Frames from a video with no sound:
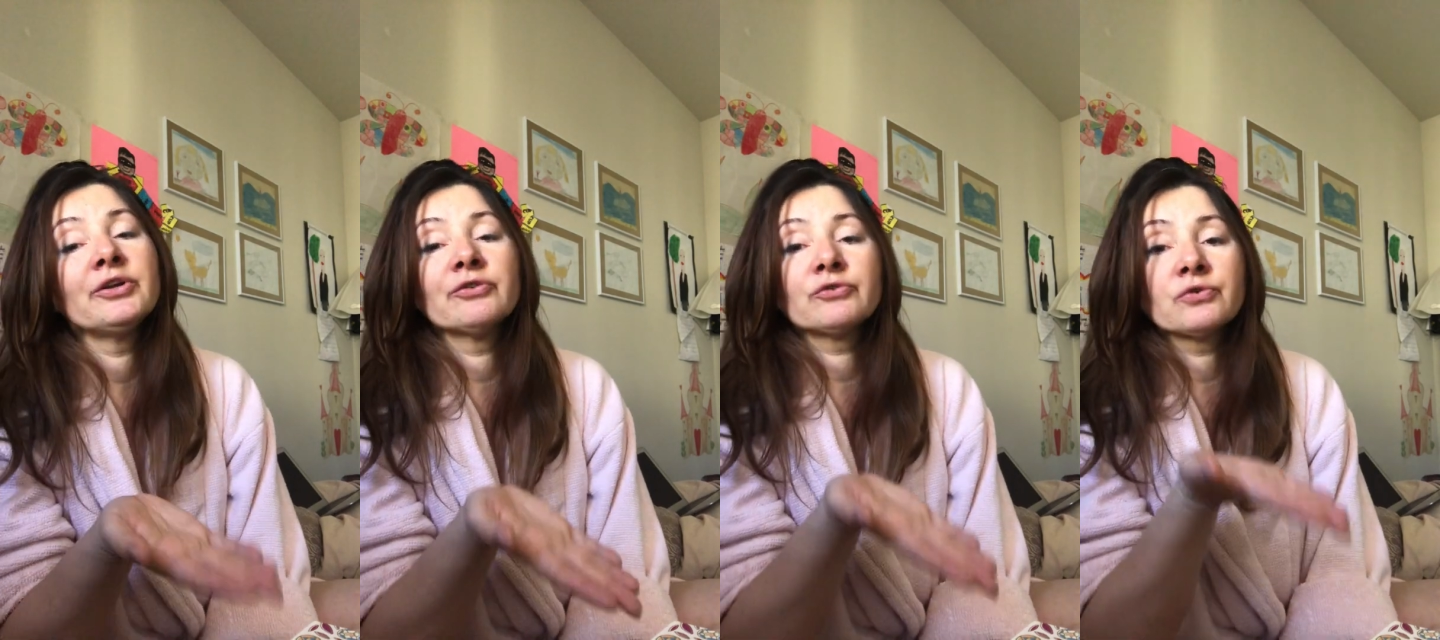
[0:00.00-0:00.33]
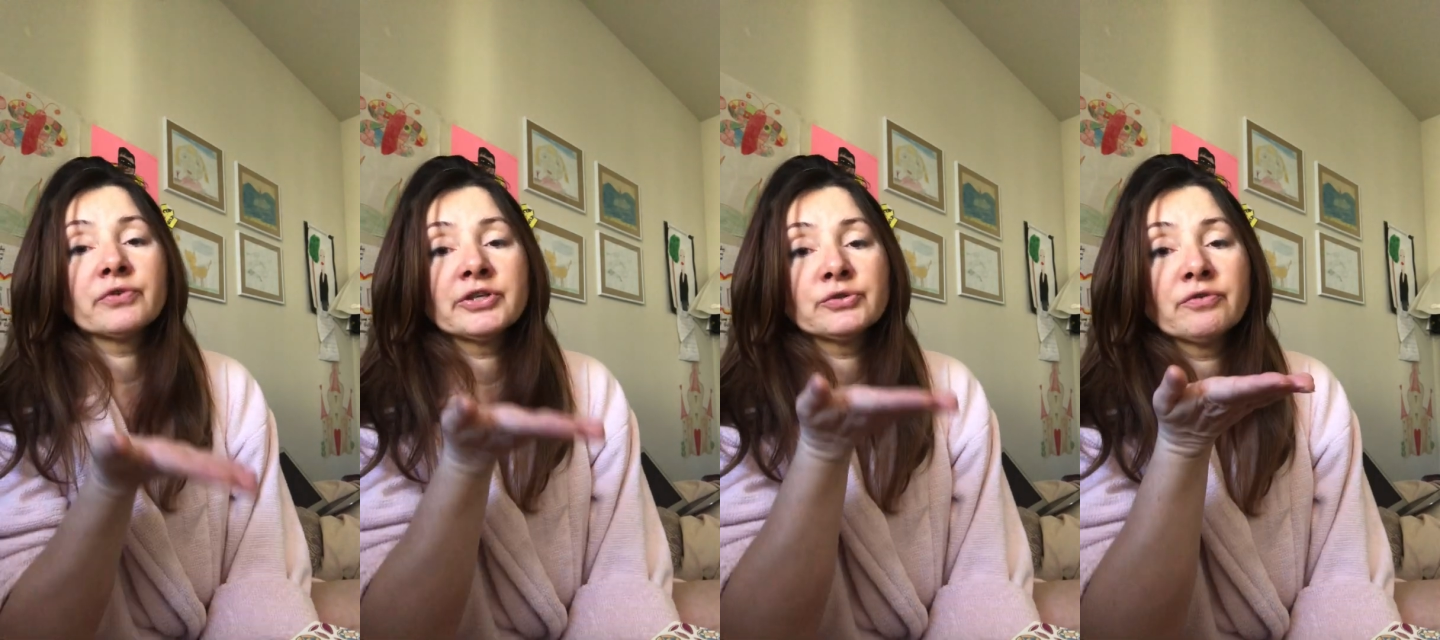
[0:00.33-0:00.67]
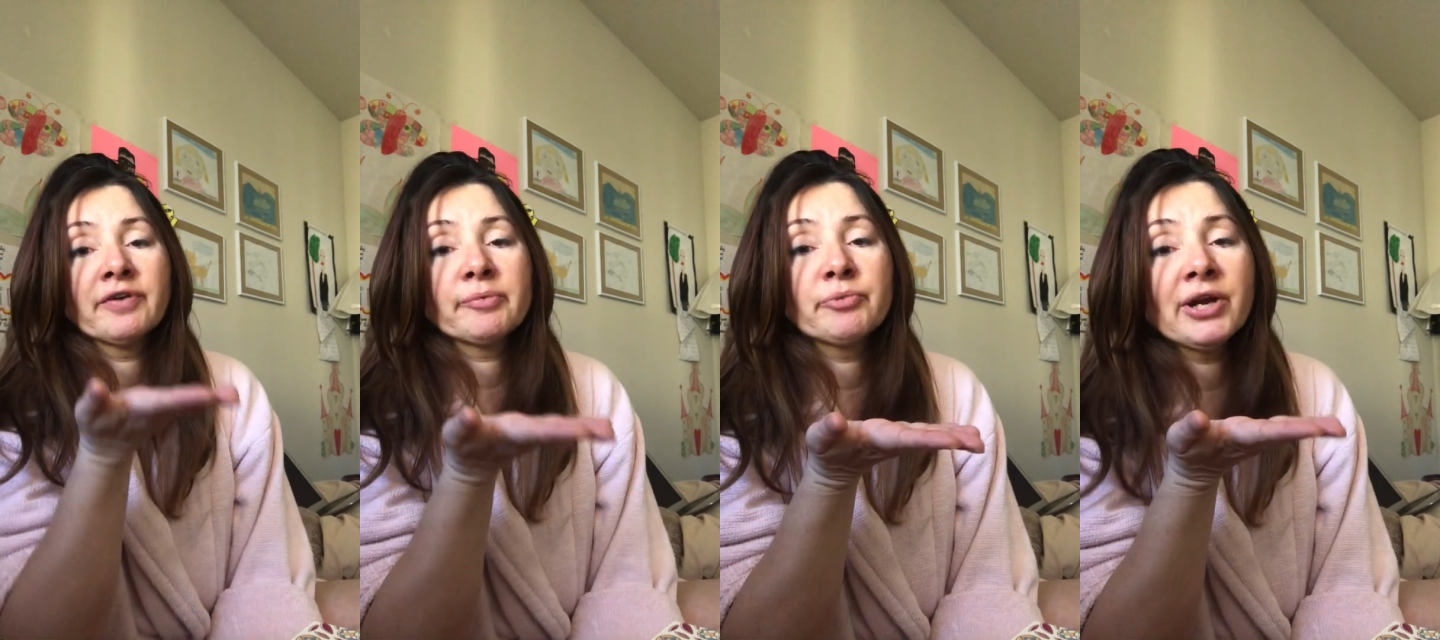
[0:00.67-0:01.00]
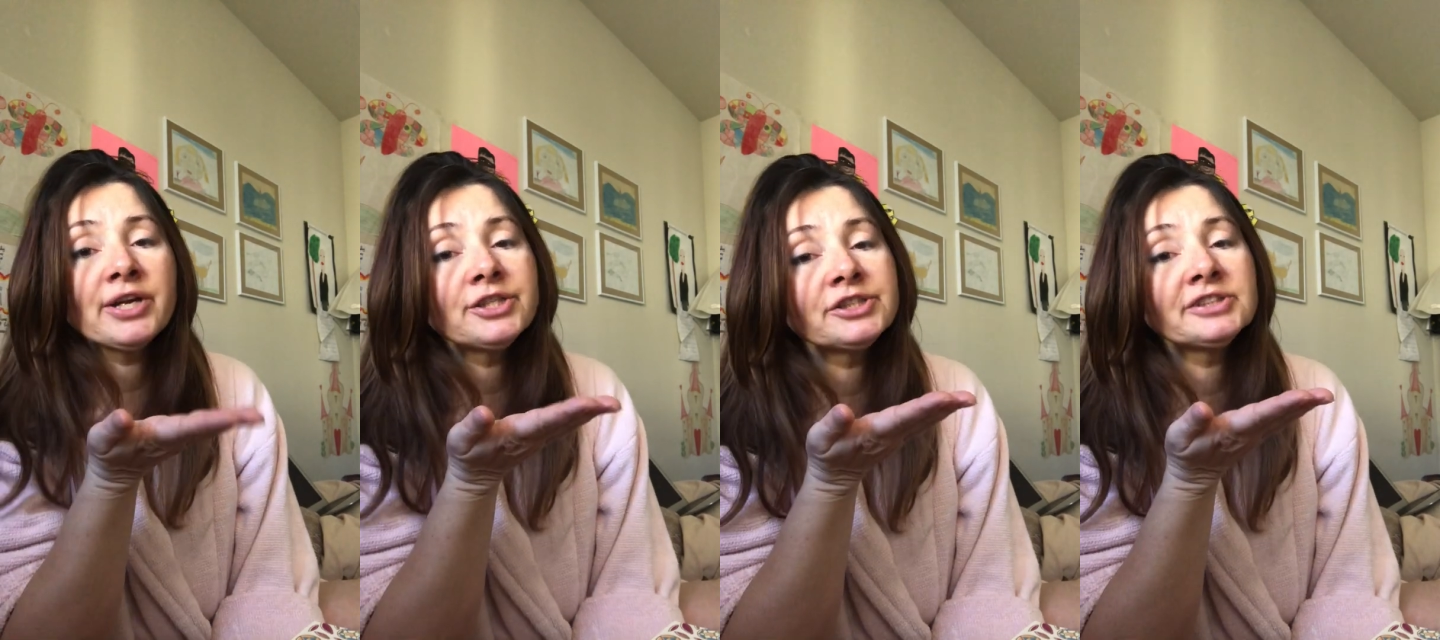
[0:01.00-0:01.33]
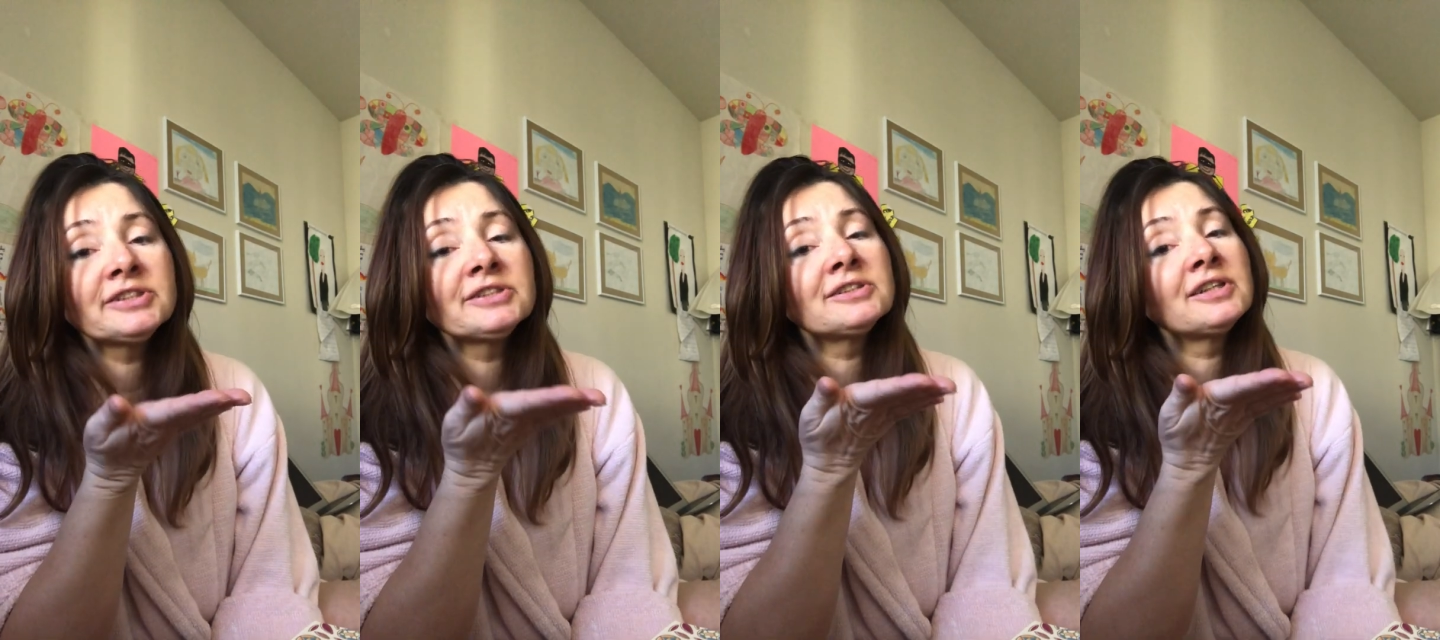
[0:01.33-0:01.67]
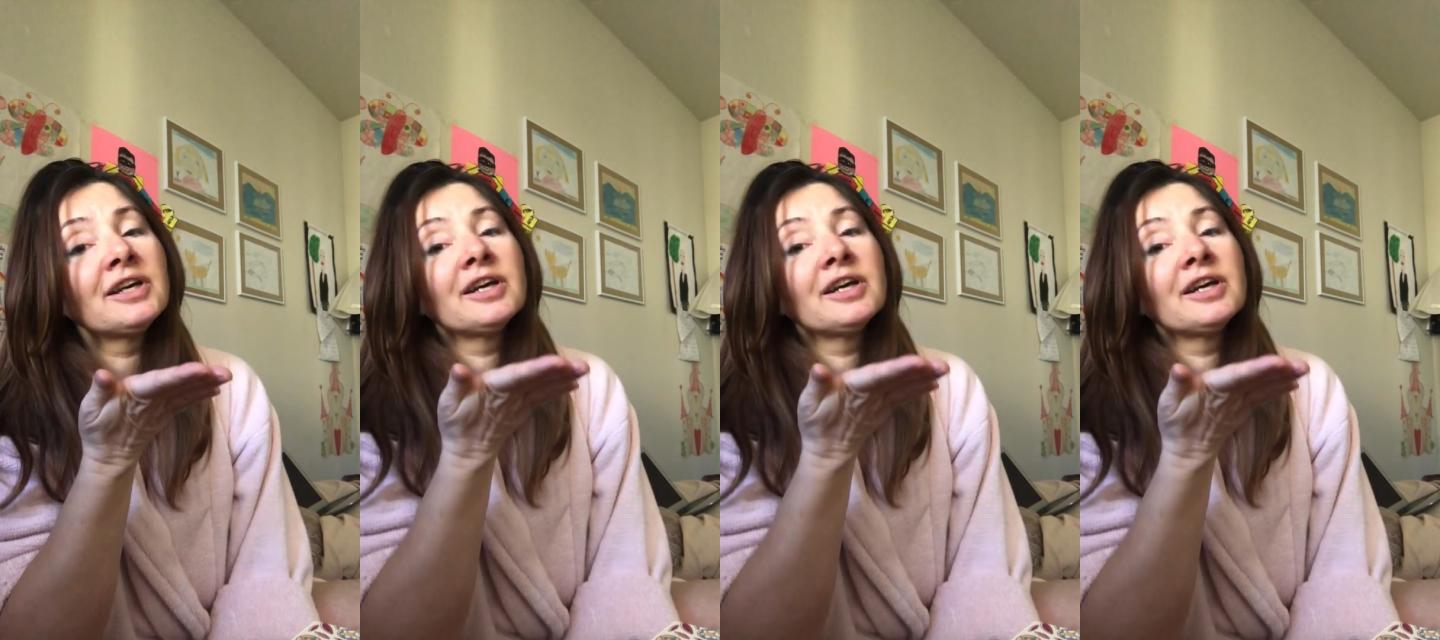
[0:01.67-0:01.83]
you have to raise your vibration,